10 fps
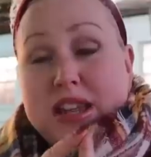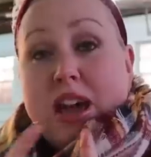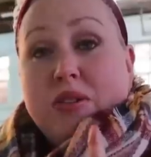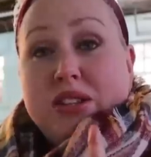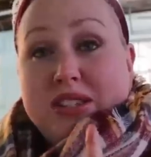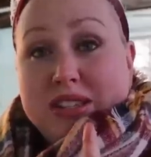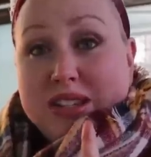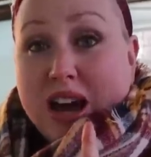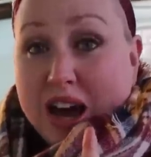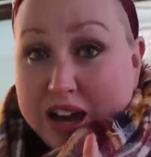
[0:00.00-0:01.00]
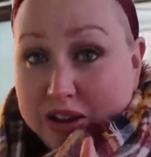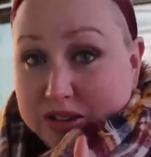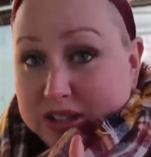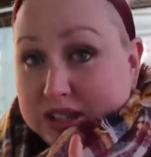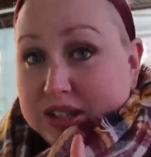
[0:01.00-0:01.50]
Now this entire
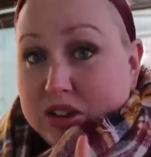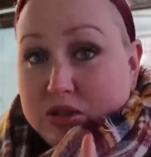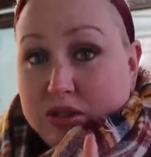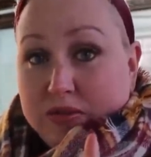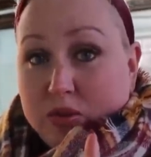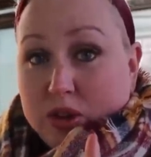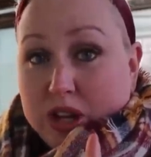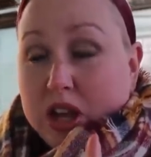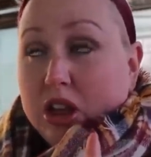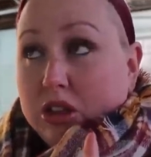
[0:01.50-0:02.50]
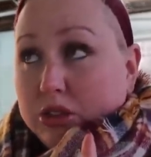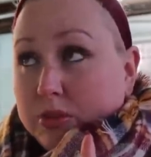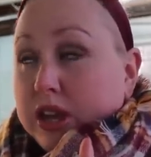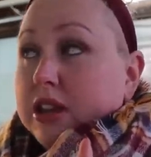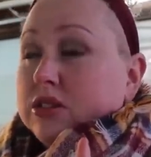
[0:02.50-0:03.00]

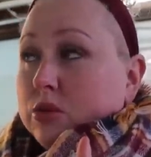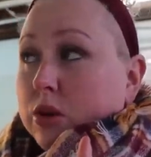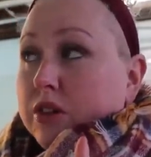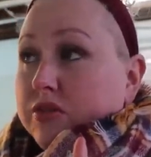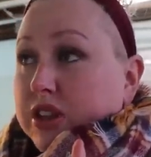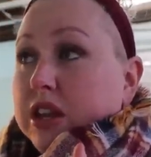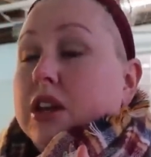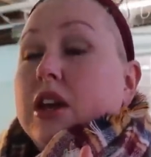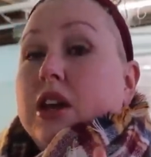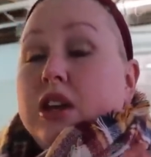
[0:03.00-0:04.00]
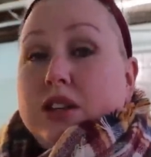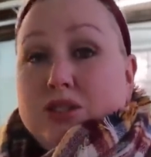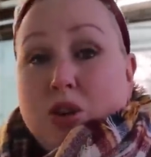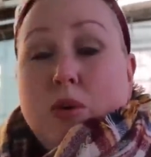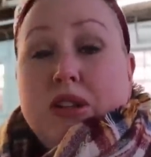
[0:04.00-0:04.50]
643 square feet is
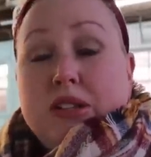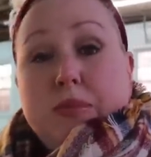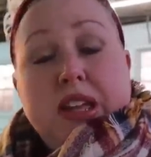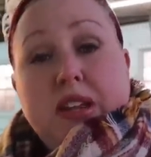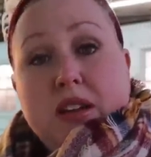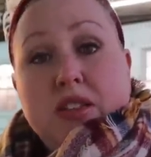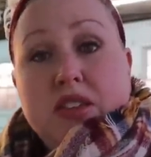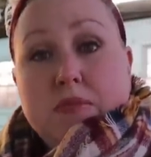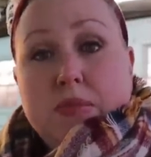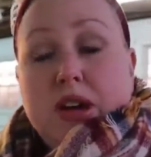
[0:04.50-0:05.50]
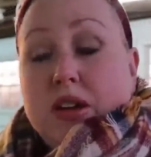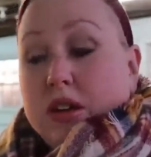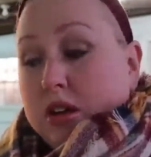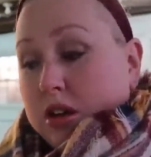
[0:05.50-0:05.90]
going to be nothing but